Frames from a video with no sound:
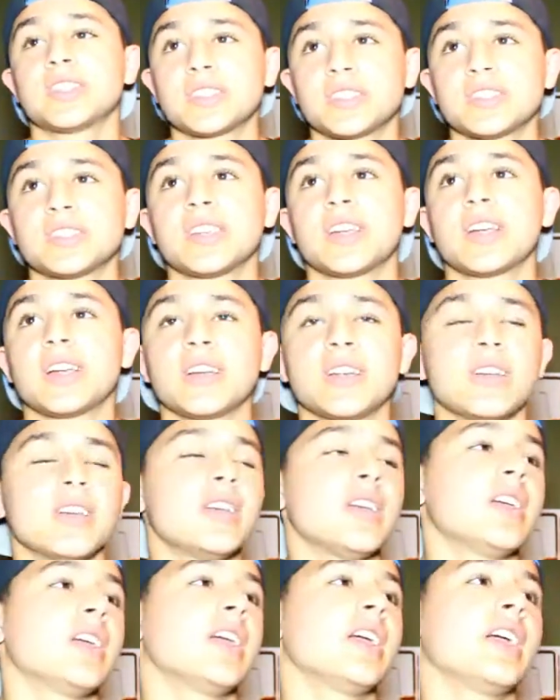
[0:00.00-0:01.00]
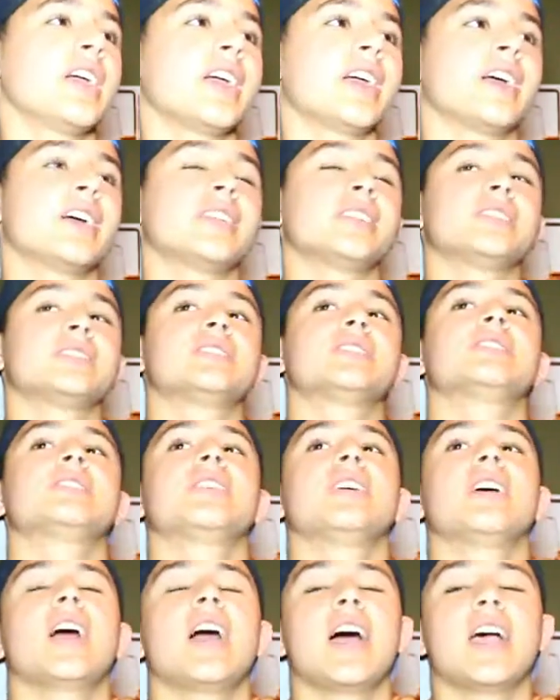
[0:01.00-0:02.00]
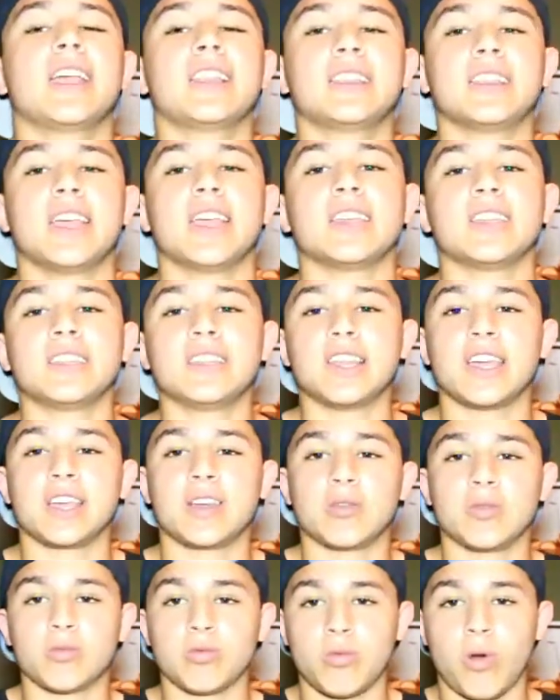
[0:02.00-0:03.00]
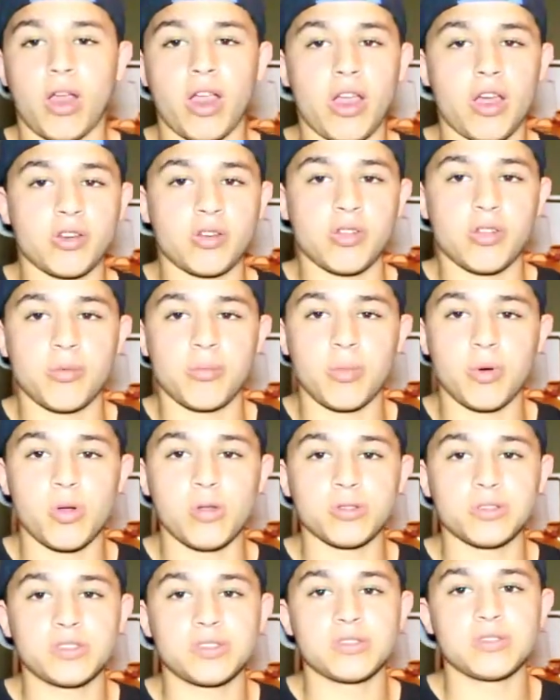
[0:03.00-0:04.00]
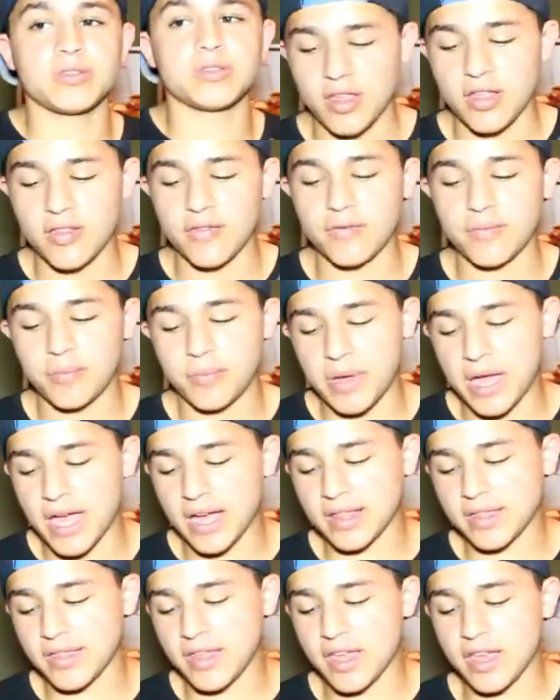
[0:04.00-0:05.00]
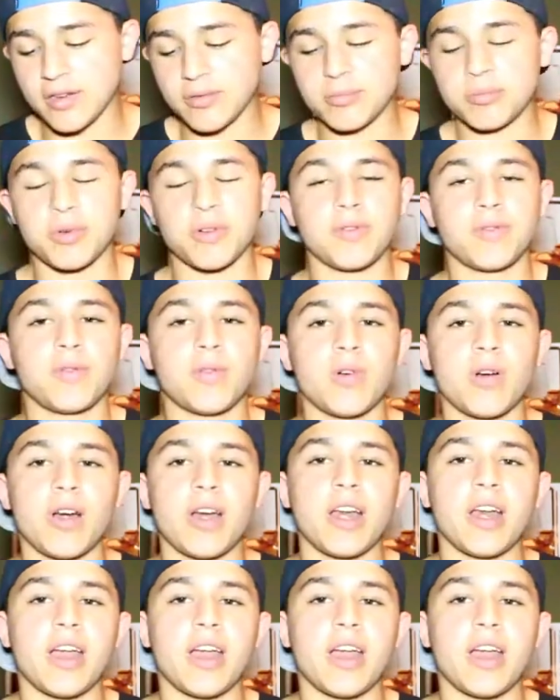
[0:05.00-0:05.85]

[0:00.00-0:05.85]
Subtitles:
stair, and I landed right under the bolts. Back then, before I